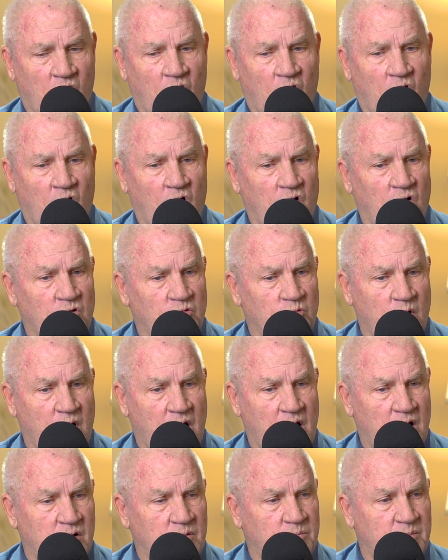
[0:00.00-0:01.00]
all
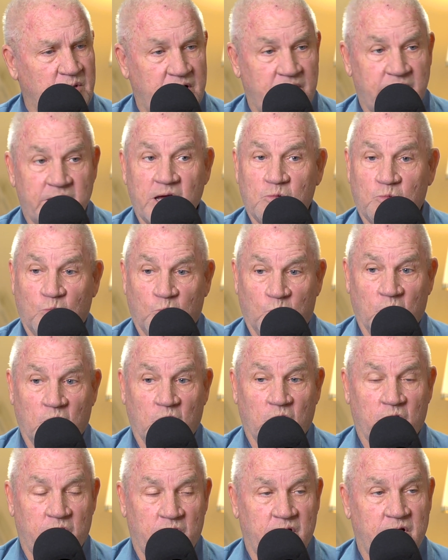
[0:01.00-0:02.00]
around me that
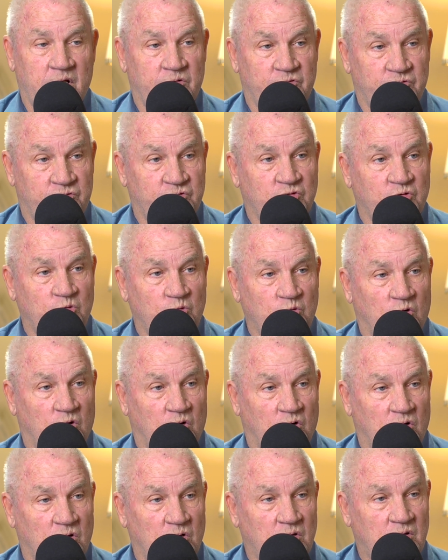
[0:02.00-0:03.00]
weren't in
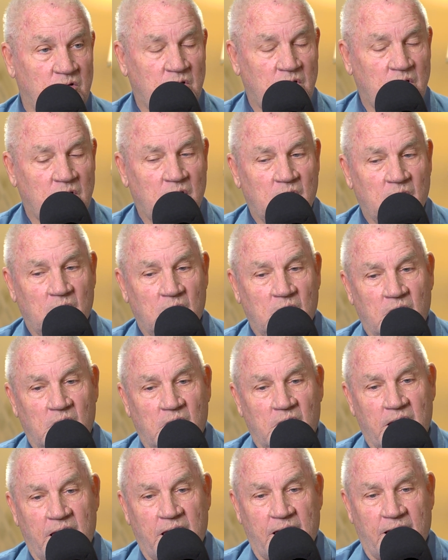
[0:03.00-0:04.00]
school.
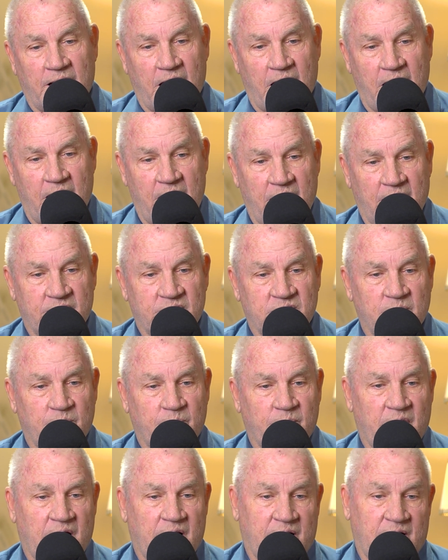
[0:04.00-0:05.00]
And I asked
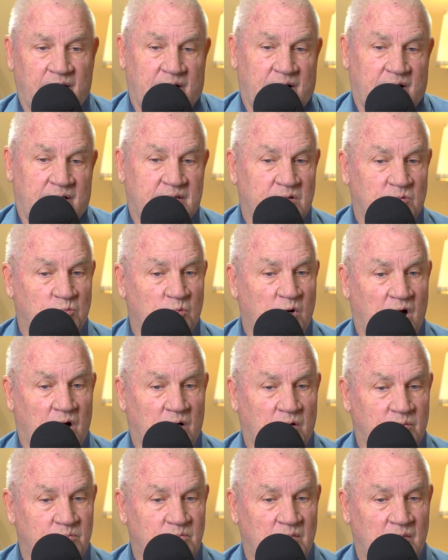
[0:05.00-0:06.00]
somebody, and they said,
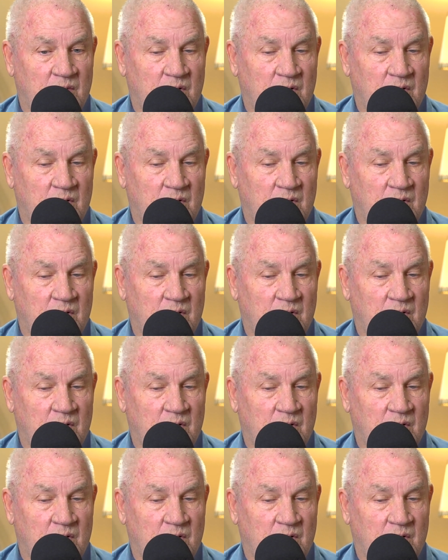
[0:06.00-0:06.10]
Well,